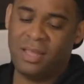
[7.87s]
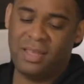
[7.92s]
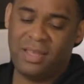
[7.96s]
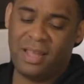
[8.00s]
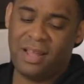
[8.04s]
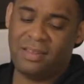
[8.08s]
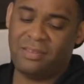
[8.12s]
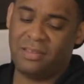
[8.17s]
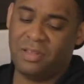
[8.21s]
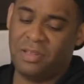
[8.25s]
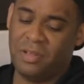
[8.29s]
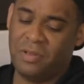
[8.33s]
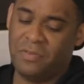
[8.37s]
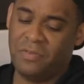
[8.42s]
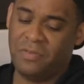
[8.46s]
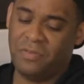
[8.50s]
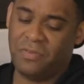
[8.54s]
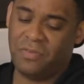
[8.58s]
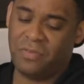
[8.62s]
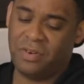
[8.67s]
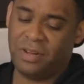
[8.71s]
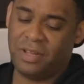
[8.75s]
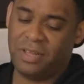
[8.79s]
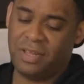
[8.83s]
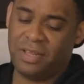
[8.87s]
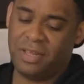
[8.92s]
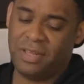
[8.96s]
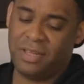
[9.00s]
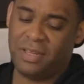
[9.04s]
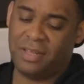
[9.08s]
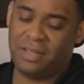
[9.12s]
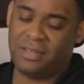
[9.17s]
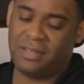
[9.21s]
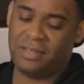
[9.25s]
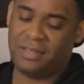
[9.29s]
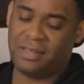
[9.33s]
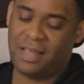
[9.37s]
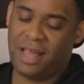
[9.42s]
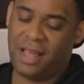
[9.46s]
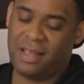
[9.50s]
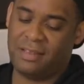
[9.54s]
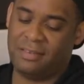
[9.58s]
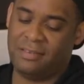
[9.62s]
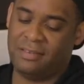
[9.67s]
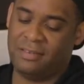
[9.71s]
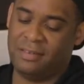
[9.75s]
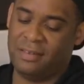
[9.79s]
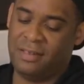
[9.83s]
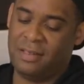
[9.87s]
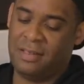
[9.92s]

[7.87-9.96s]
It's gluten-free. It has